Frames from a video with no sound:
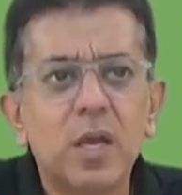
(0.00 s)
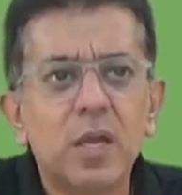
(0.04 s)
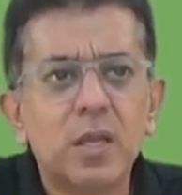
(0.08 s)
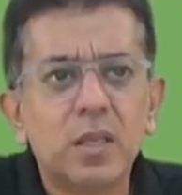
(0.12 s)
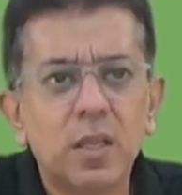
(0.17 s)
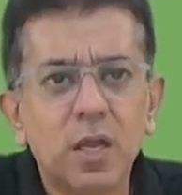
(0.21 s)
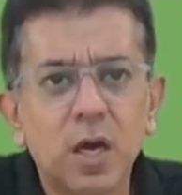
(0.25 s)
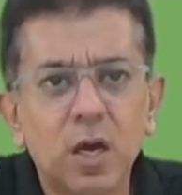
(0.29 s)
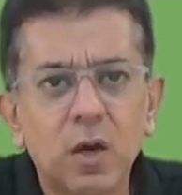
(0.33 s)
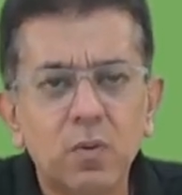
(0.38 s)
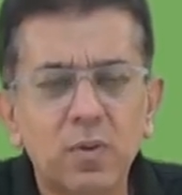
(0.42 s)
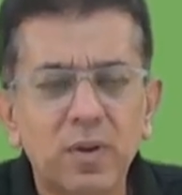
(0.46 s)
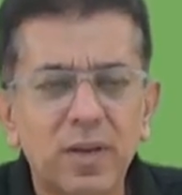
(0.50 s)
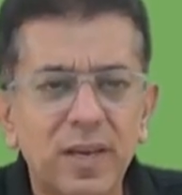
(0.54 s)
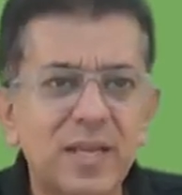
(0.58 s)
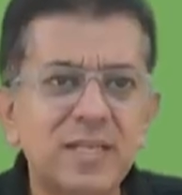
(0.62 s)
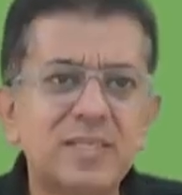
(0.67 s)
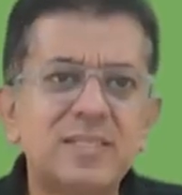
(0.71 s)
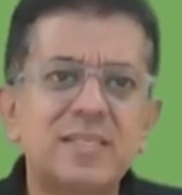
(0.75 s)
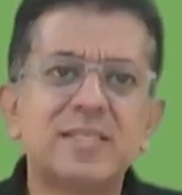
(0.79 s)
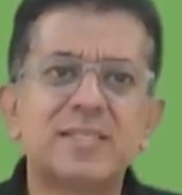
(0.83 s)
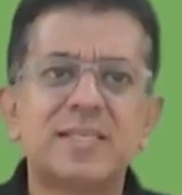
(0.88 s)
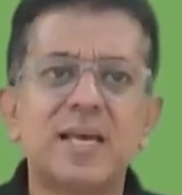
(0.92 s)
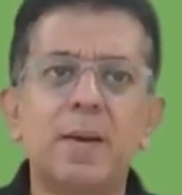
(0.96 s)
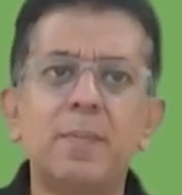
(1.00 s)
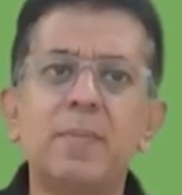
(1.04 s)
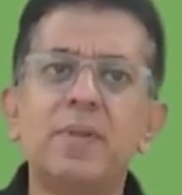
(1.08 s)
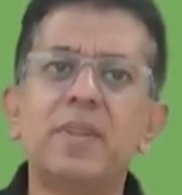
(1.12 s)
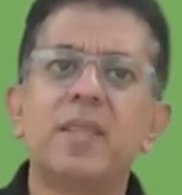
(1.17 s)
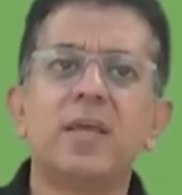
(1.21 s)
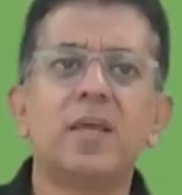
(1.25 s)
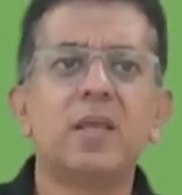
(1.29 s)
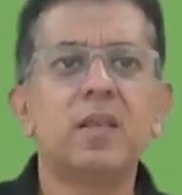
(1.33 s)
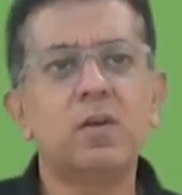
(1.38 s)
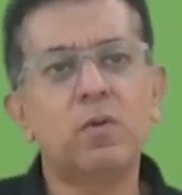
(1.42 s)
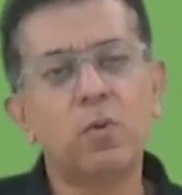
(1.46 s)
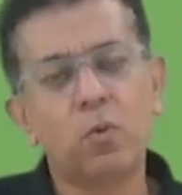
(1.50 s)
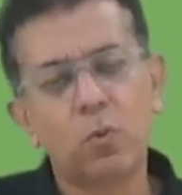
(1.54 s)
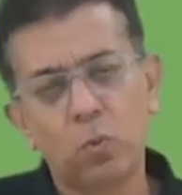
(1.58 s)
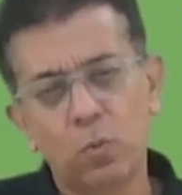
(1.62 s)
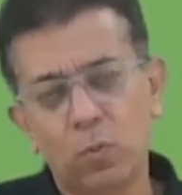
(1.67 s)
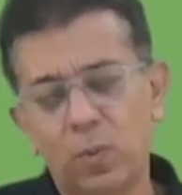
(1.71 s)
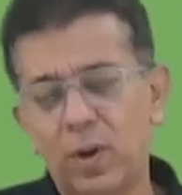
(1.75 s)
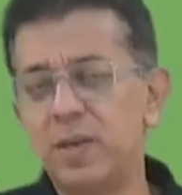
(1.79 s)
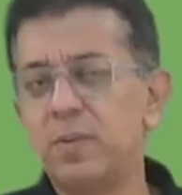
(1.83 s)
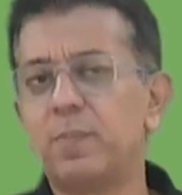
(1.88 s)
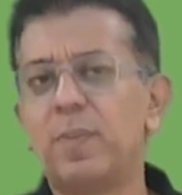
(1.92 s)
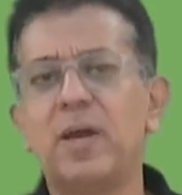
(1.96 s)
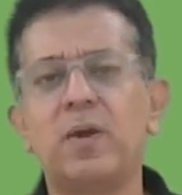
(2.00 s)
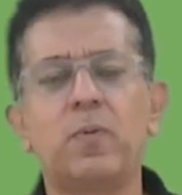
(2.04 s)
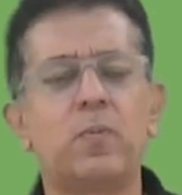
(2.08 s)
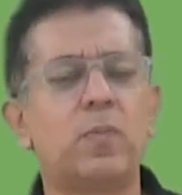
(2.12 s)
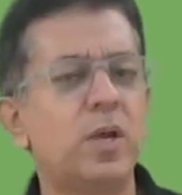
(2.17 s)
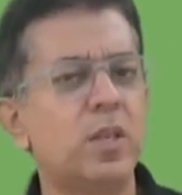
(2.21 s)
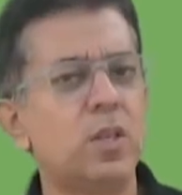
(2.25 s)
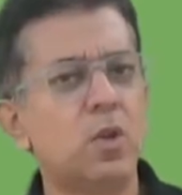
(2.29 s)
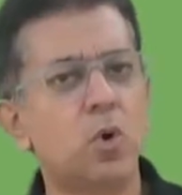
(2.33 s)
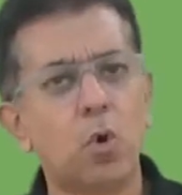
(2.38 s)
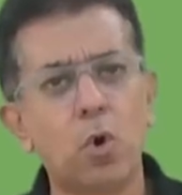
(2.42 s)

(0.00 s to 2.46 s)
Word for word: Now let's examine them one by one.